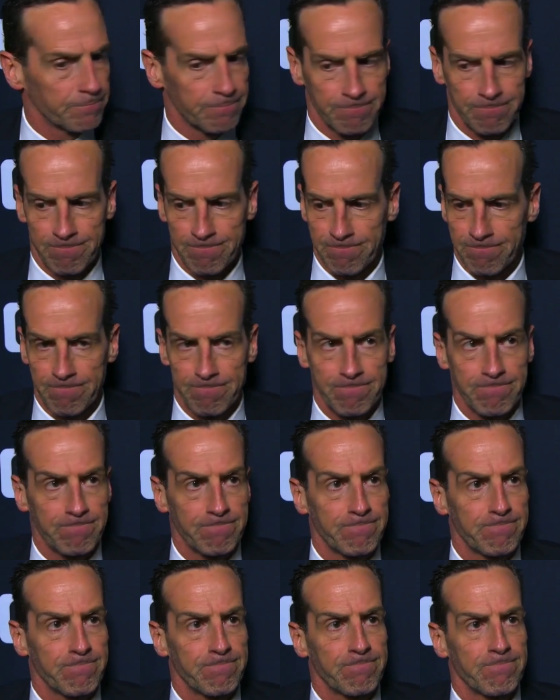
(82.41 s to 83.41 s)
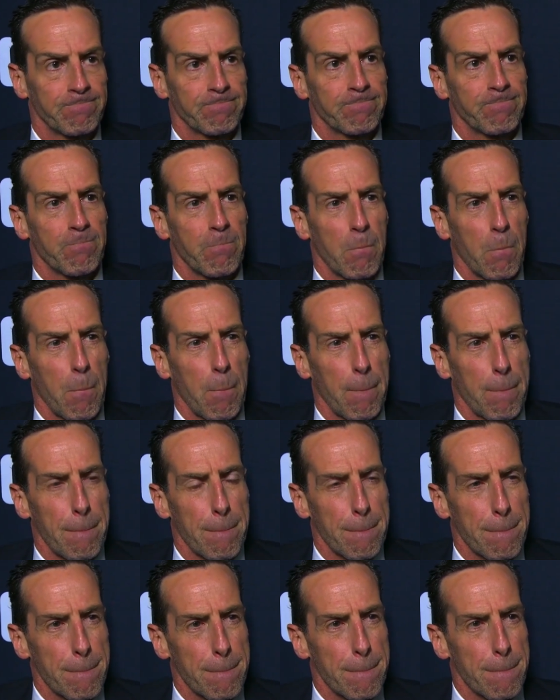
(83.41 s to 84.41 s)
you guys go down big
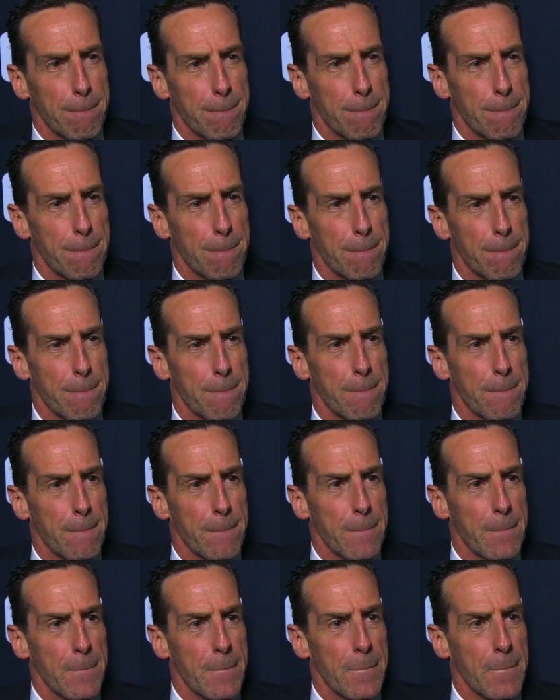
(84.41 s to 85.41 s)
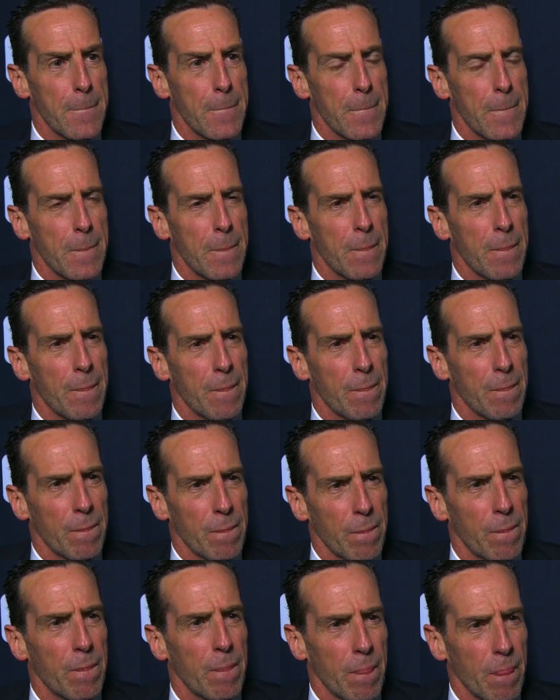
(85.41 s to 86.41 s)
early, and then the bench really kind of gets you guys
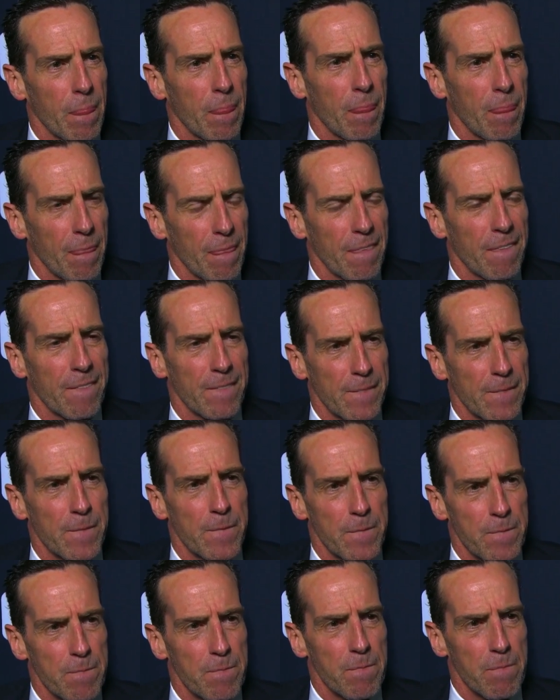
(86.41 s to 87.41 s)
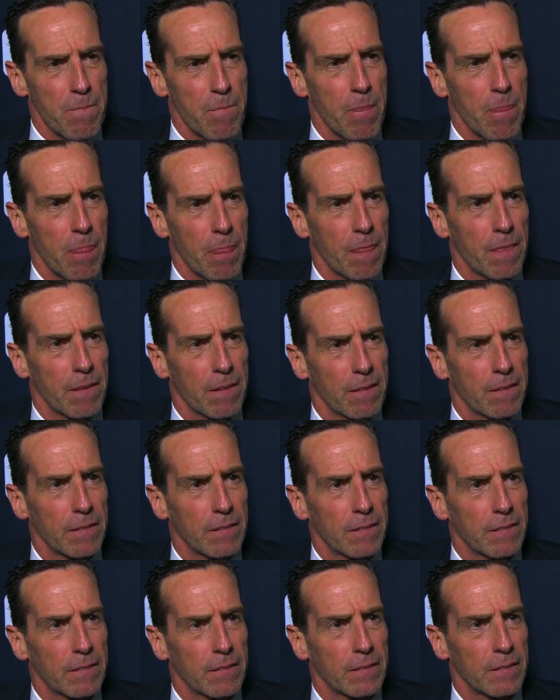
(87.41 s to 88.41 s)
back into the, the mixtures. What did they start
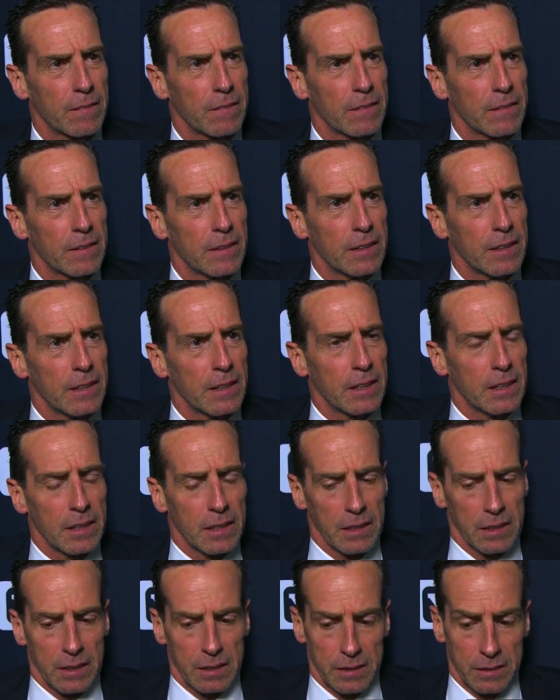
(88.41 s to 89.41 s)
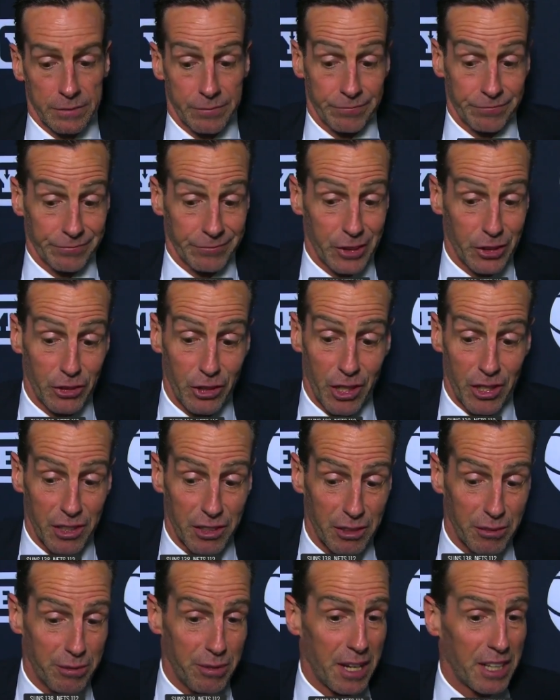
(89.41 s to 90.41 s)
doing well that, that really got that run for you
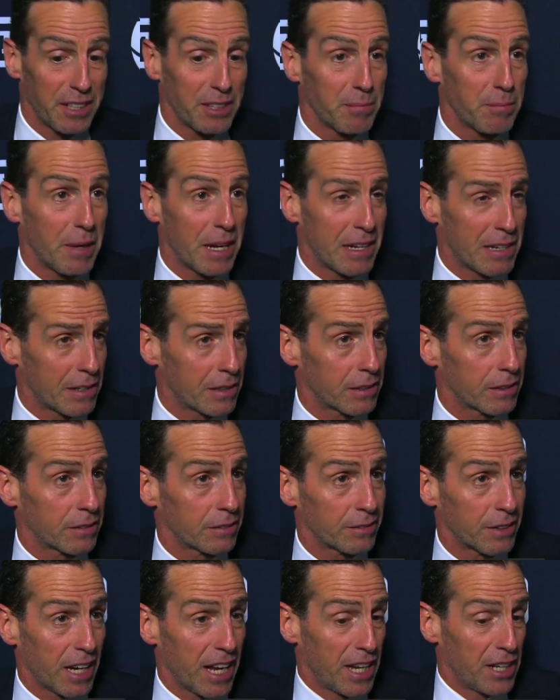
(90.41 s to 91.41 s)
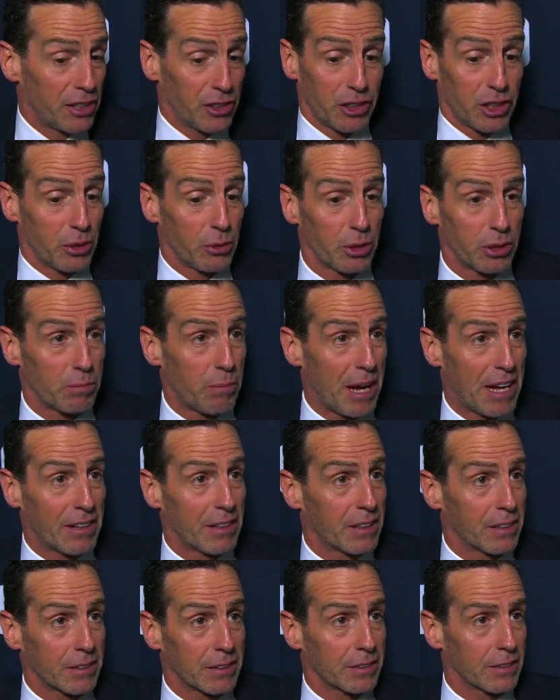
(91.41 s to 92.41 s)
guys? Defending better. The energy was
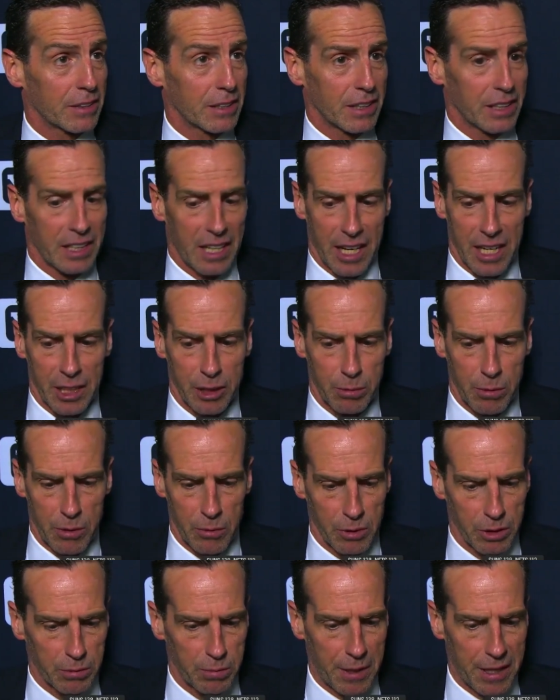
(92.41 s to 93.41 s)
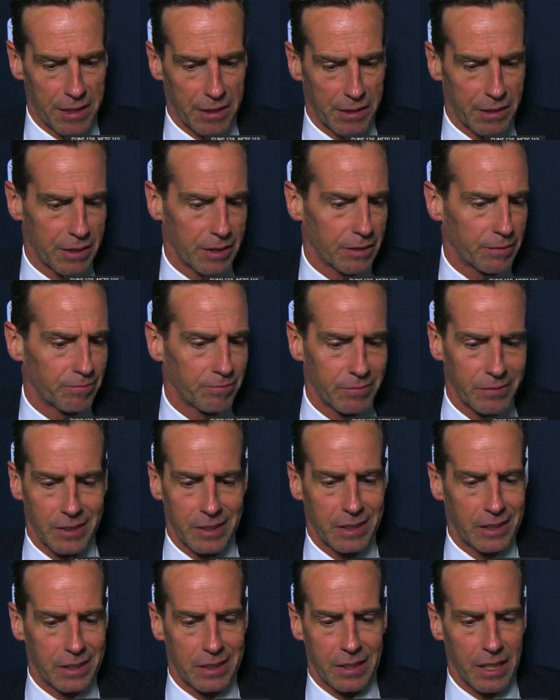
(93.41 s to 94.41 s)
better. The engagement was better. The
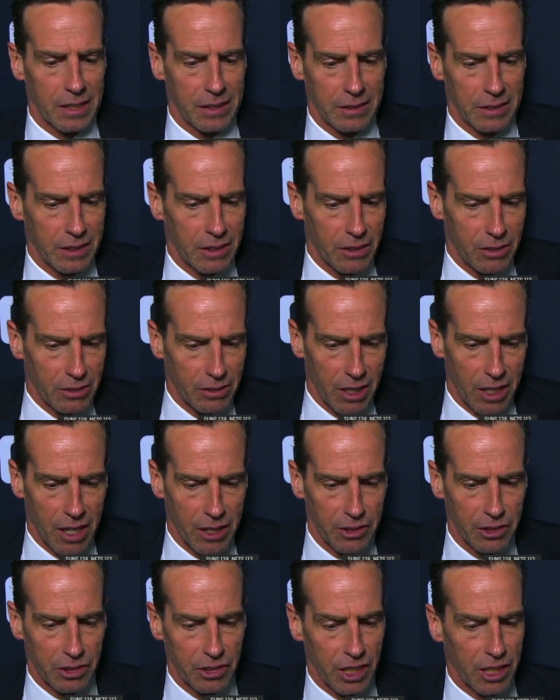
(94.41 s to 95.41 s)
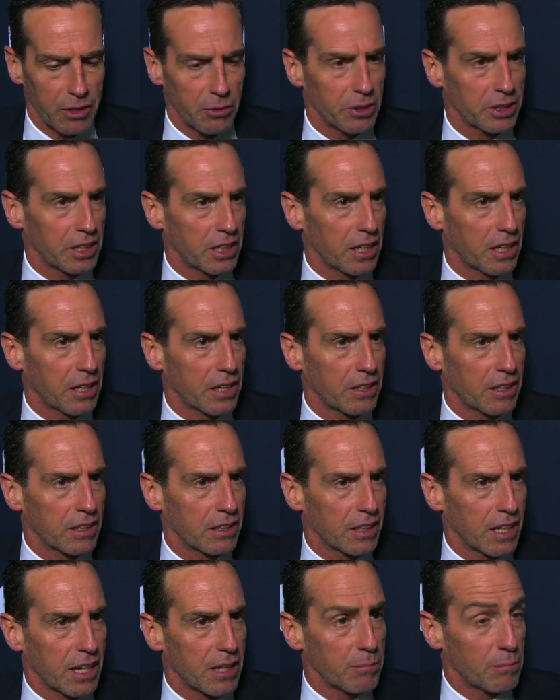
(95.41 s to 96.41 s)
you know, understanding what the,
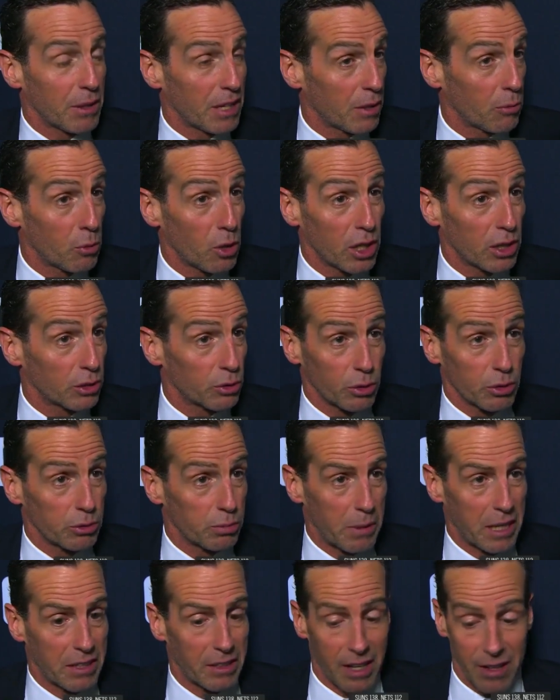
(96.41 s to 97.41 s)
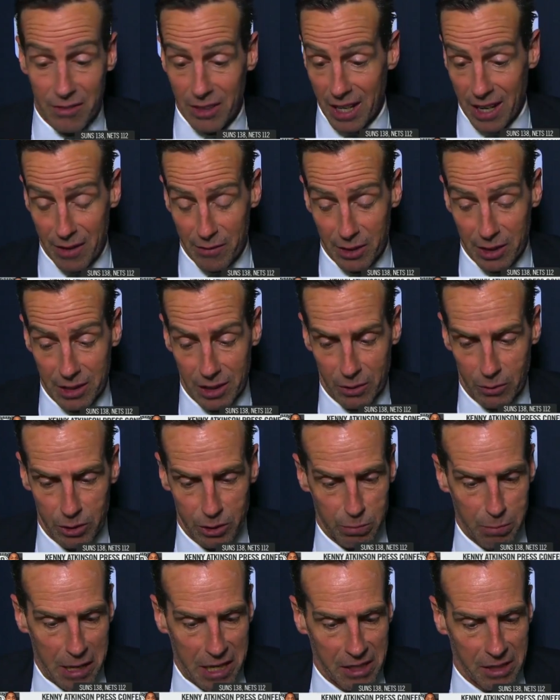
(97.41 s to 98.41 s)
the game plan was was better. Every everything
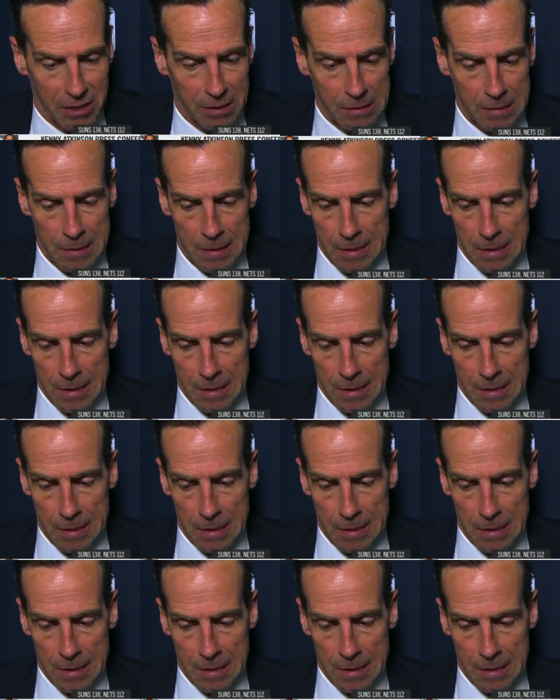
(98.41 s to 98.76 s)
was better.